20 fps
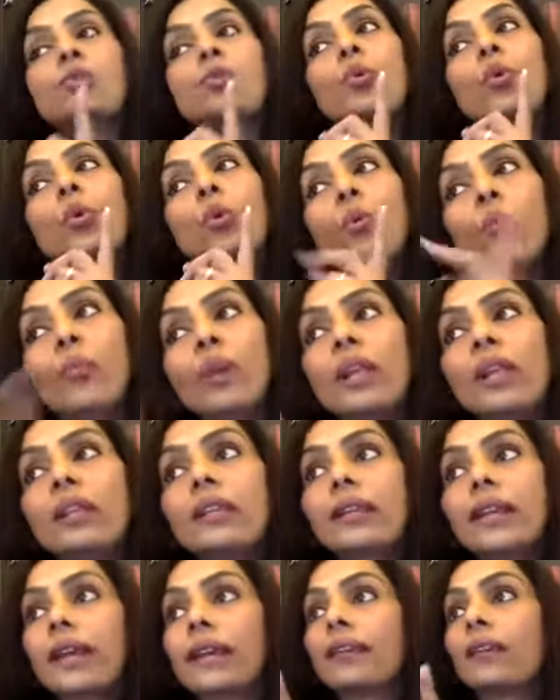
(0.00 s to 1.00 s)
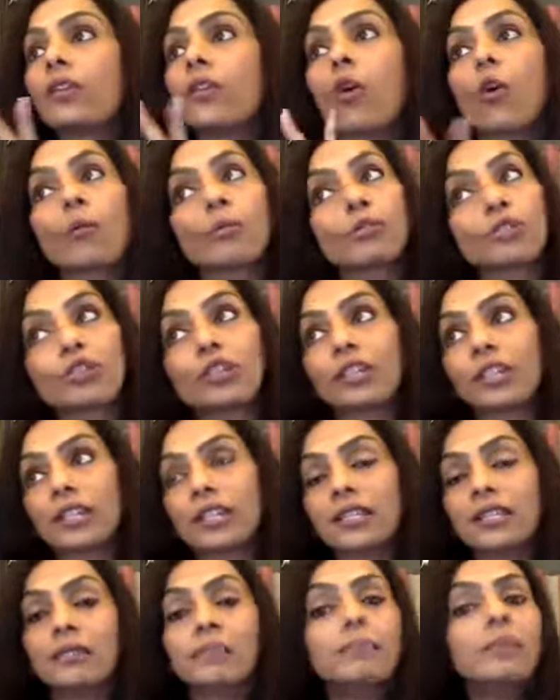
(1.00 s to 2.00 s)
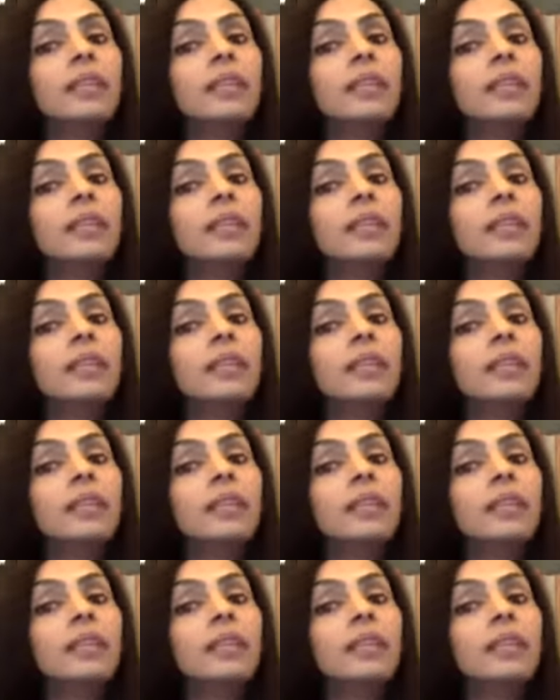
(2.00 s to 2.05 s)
you will get the opportunities.